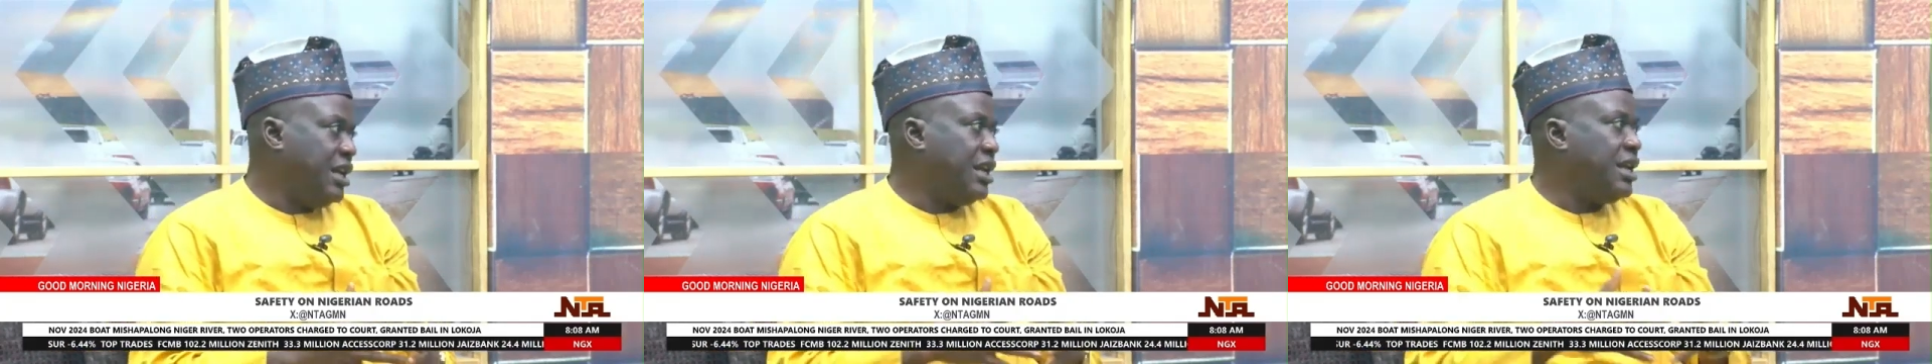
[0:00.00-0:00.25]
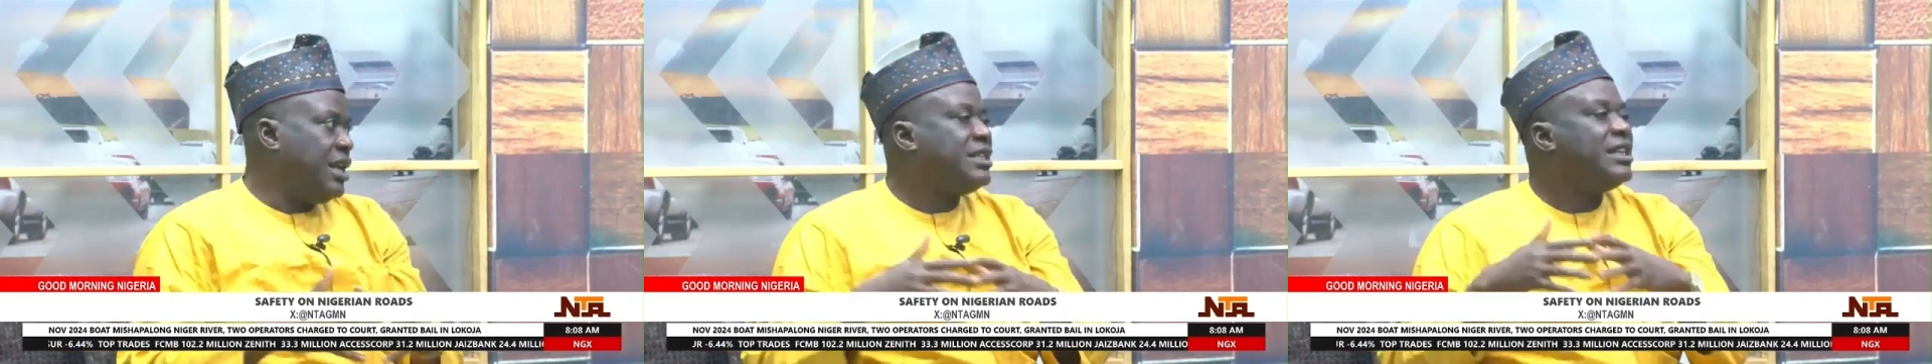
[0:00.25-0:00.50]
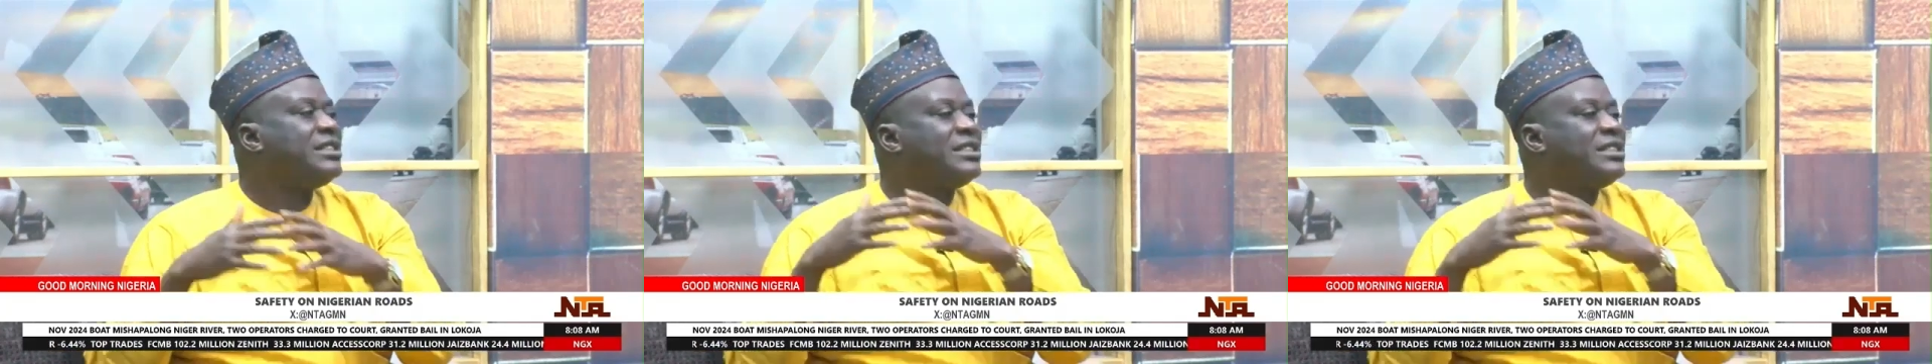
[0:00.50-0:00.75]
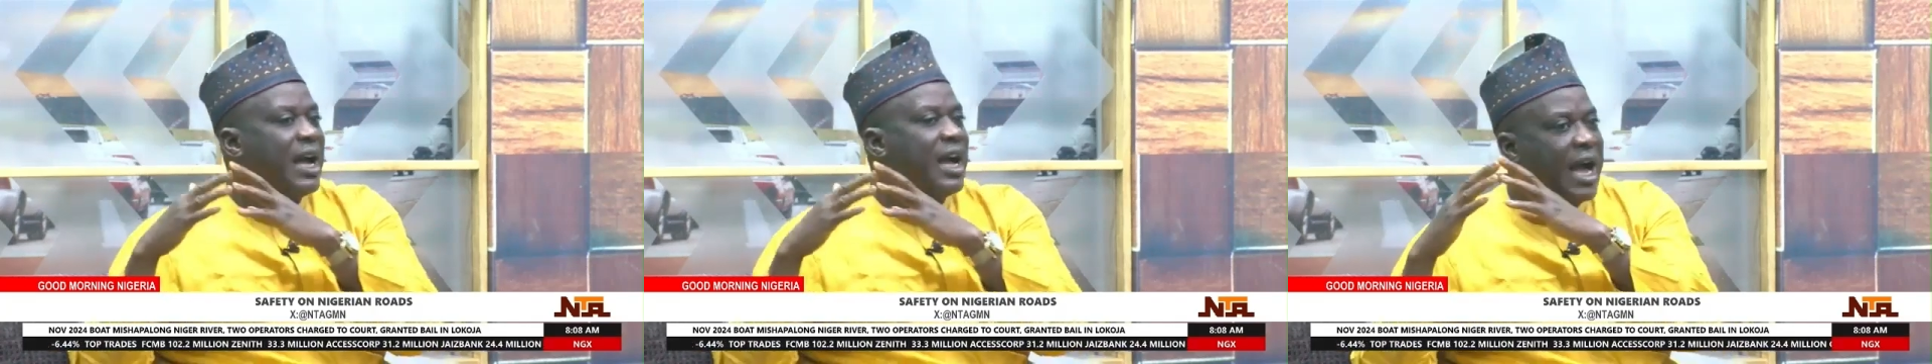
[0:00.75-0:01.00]
Let us,
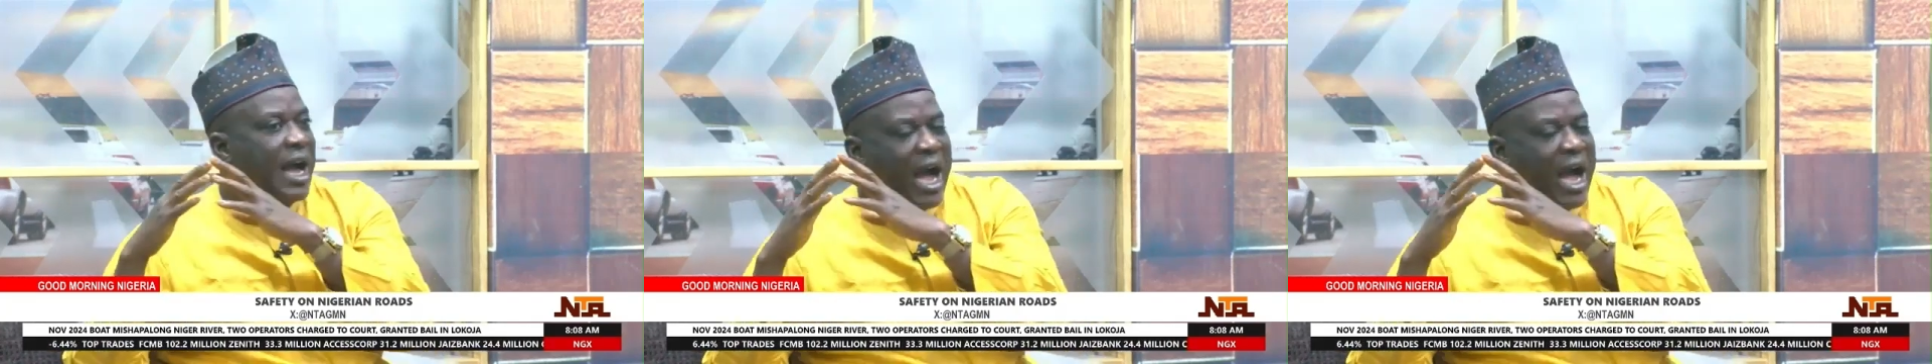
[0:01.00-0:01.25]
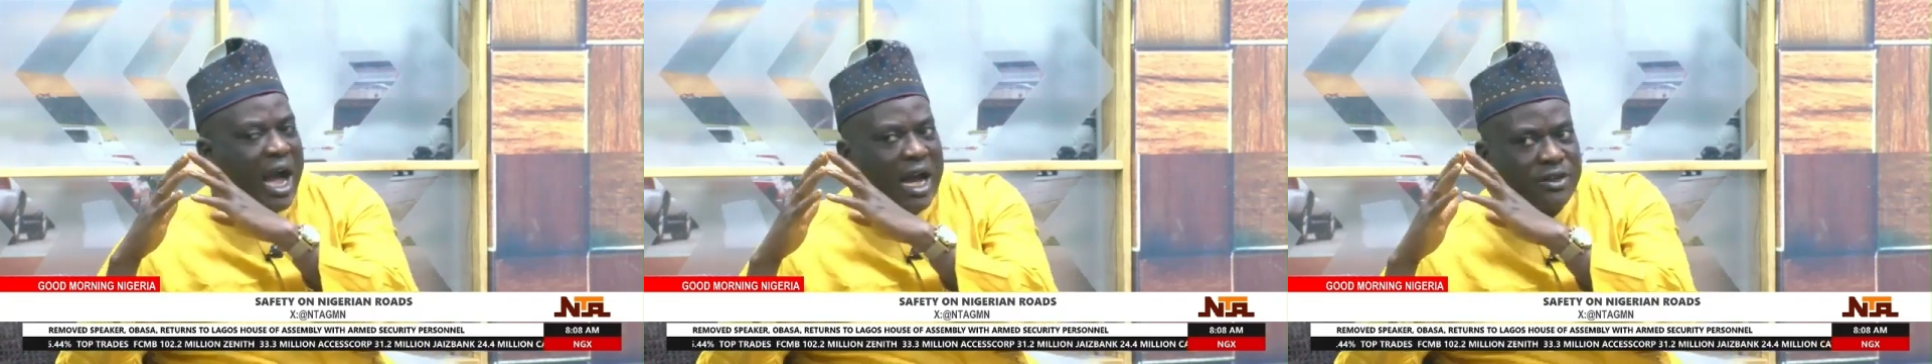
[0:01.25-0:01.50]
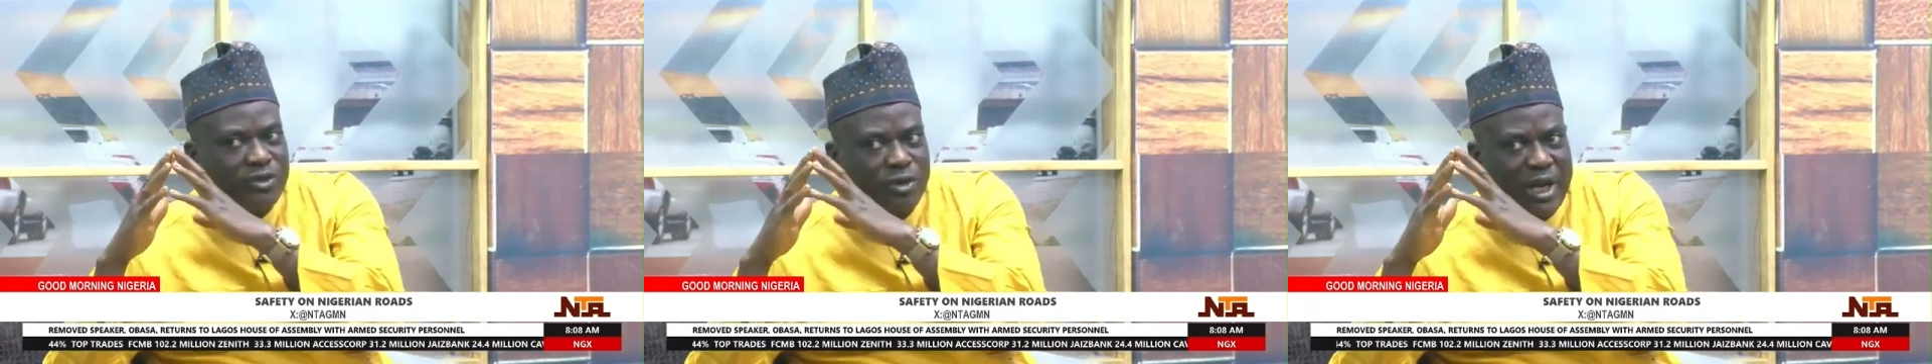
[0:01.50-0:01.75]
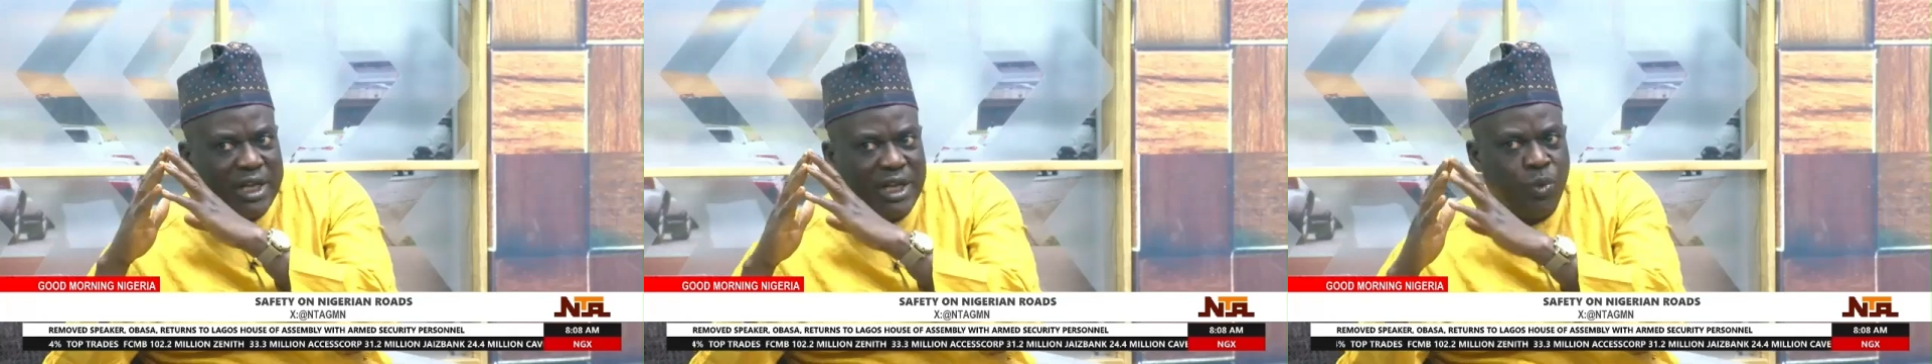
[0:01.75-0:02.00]
so
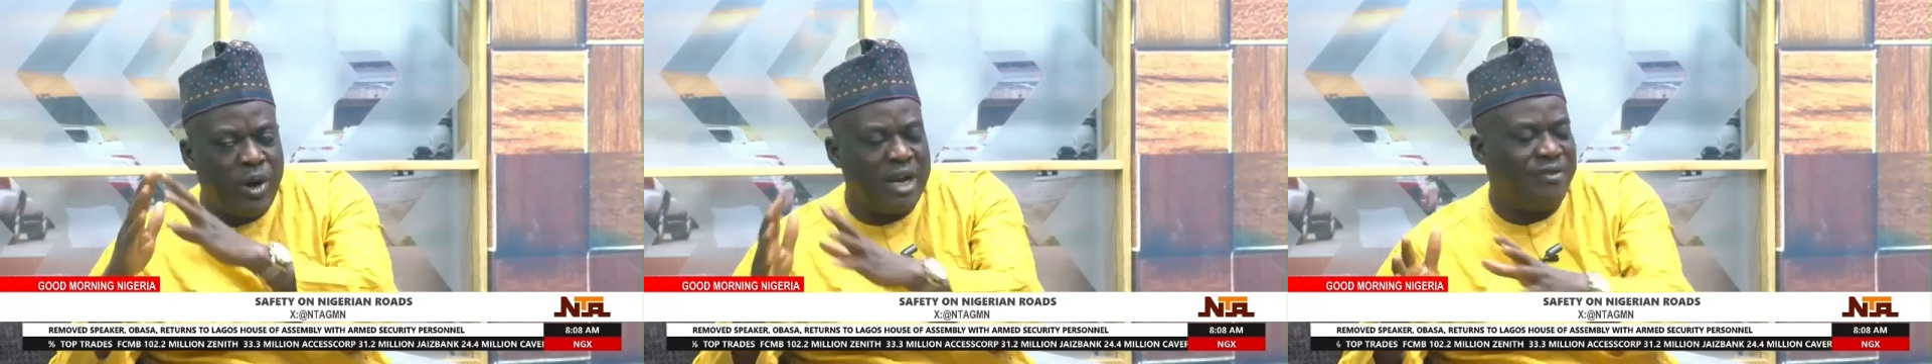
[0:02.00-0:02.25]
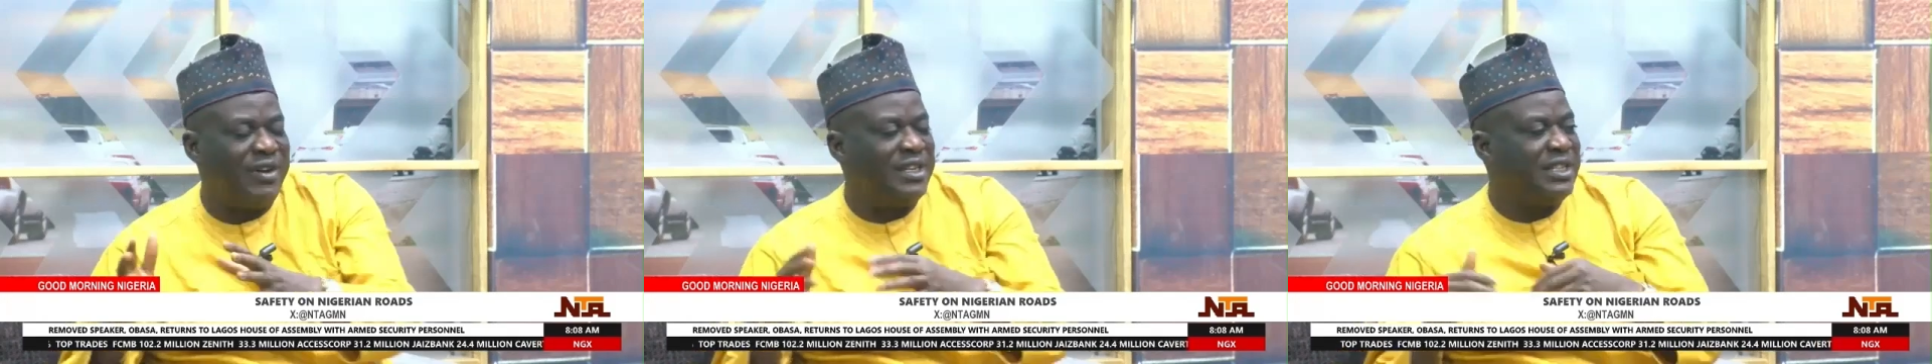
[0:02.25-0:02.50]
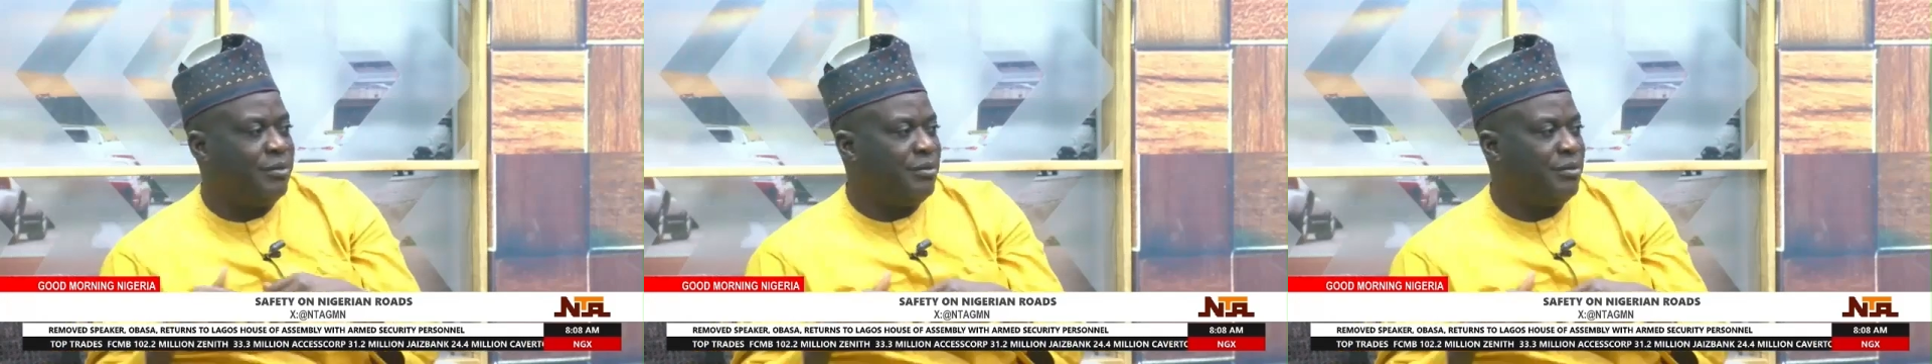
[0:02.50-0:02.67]
that he will advise them